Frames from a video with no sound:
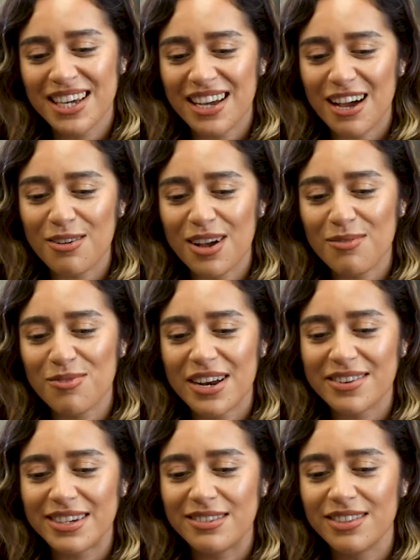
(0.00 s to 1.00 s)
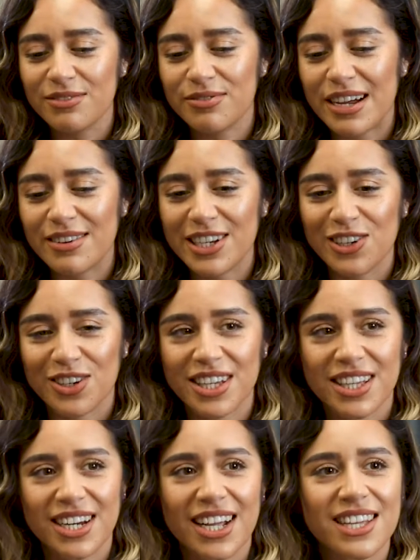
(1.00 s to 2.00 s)
I'm very, very lucky
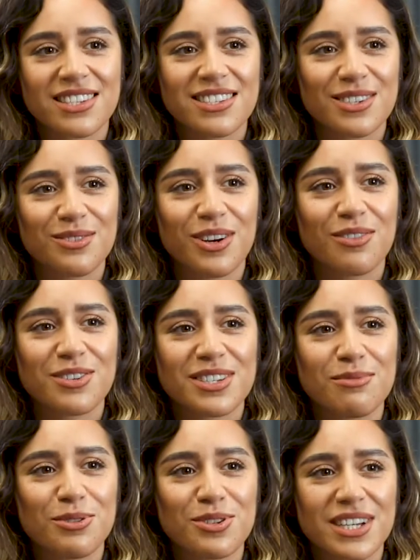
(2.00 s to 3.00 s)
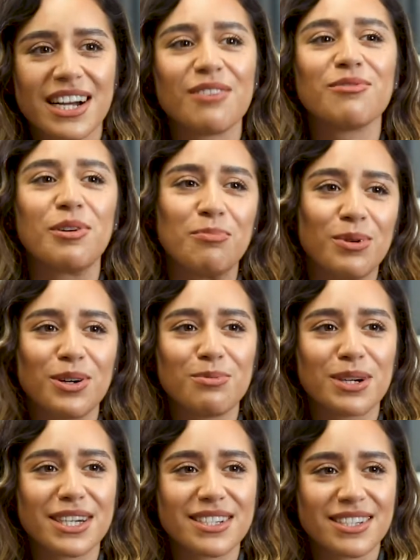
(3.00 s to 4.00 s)
that I get to do, obviously, music and football,
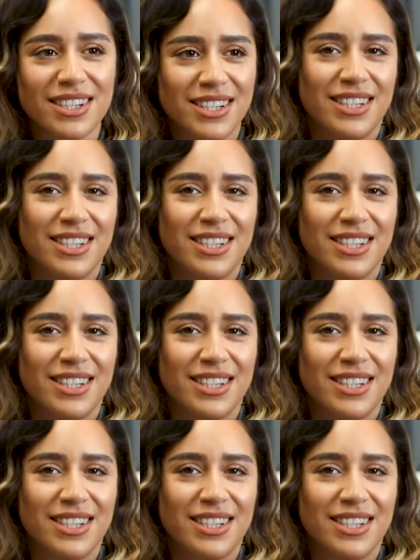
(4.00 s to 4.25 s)
because